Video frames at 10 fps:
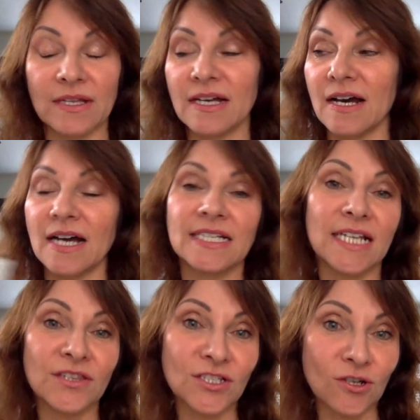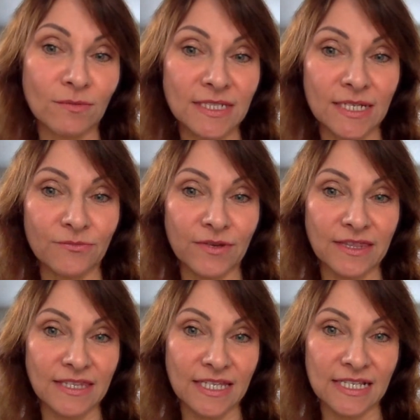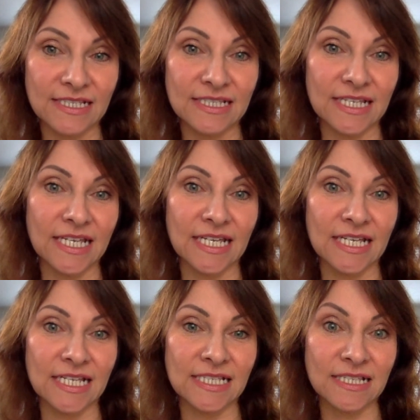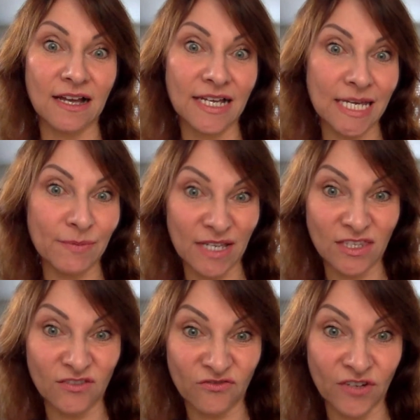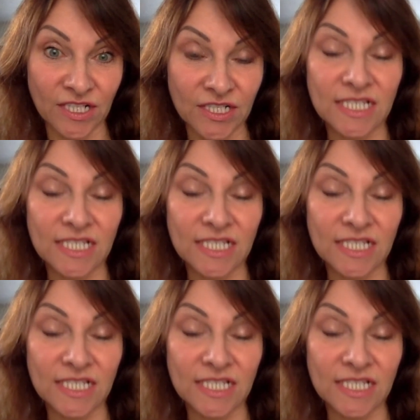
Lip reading: Another top tip with this is I keep it in the fridge,